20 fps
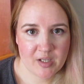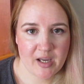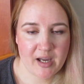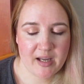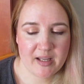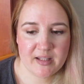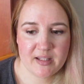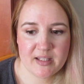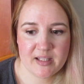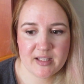
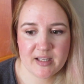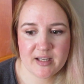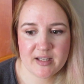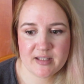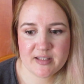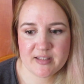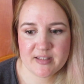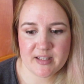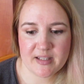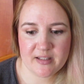
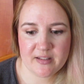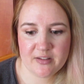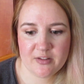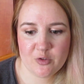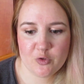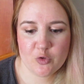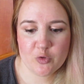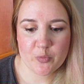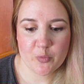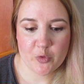ideas and
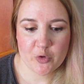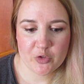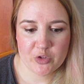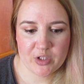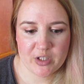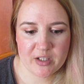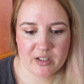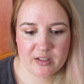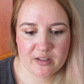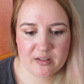new
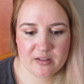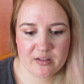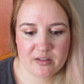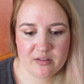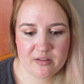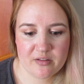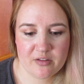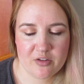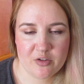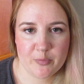modern
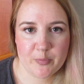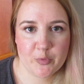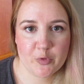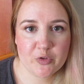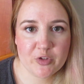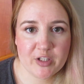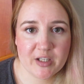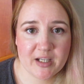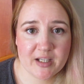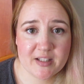uh,
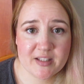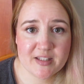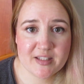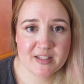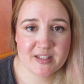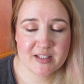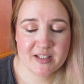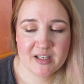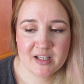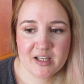
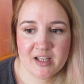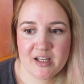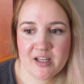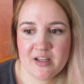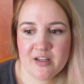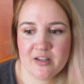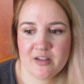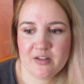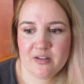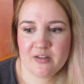products
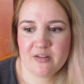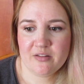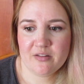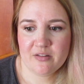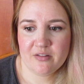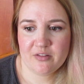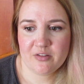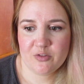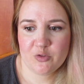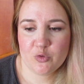
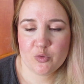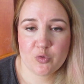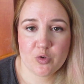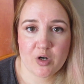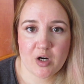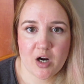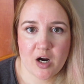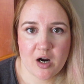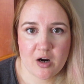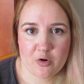uh, to
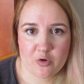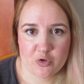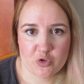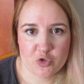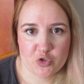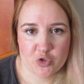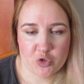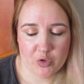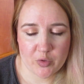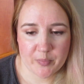our
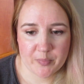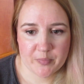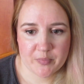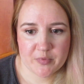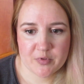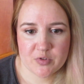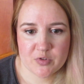shop.